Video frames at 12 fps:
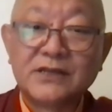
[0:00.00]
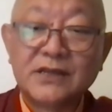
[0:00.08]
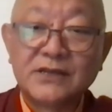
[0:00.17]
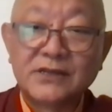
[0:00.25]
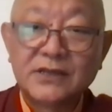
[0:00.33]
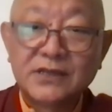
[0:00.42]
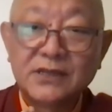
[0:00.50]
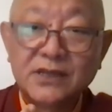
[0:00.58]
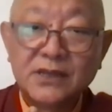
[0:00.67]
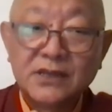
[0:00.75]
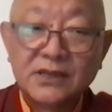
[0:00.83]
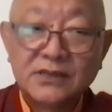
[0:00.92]

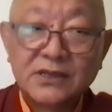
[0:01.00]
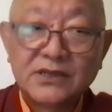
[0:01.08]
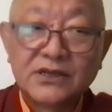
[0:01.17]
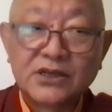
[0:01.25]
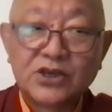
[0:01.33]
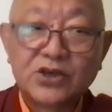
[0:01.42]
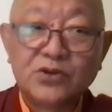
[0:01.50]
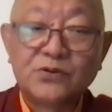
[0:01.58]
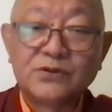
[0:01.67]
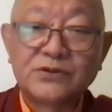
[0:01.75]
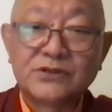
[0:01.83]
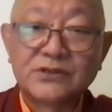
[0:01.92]
that
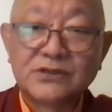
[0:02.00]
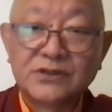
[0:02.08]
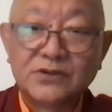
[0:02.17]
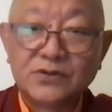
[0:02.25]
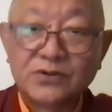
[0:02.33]
cures your